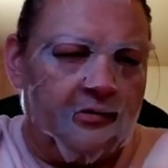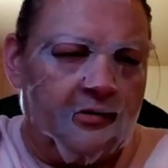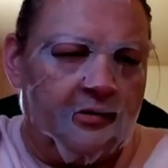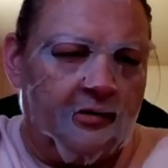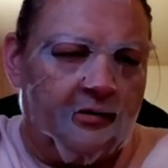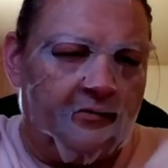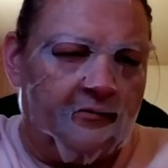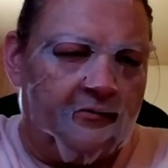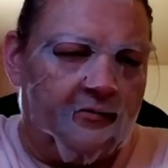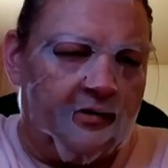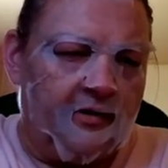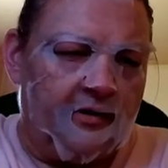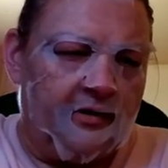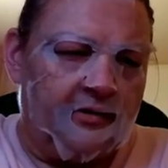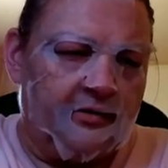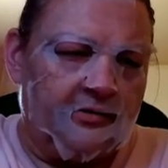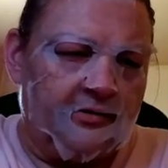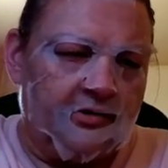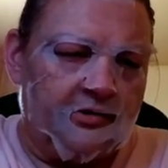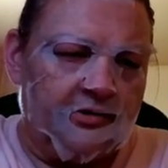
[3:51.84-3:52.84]
see if I
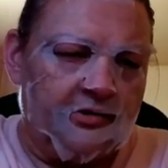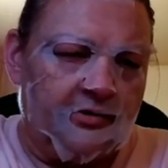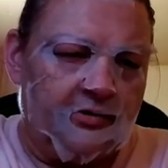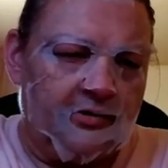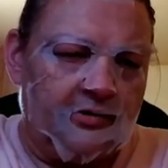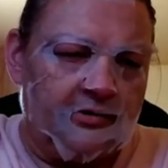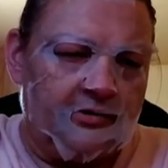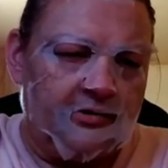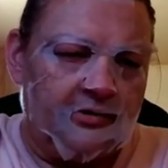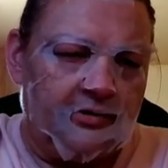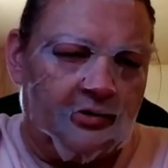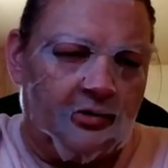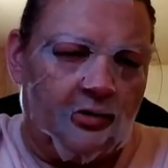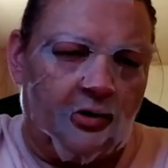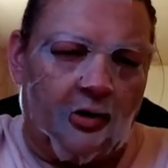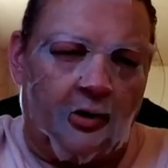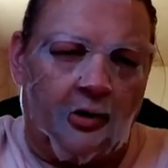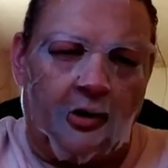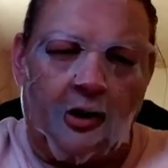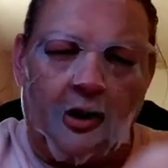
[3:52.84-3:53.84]
can show it to you
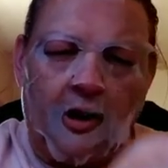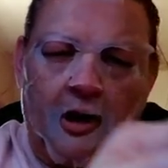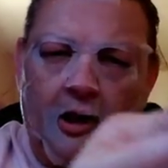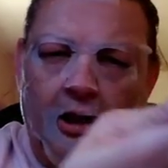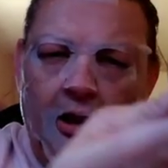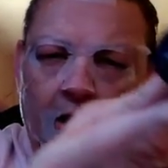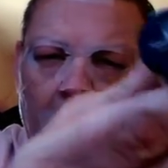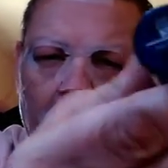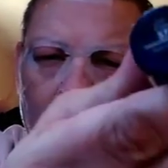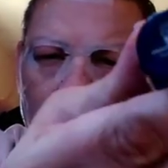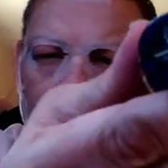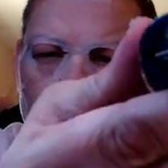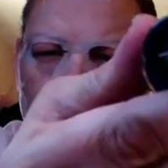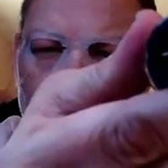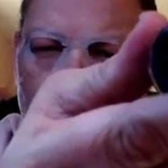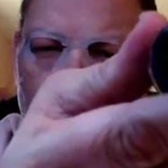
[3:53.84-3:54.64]
correctly.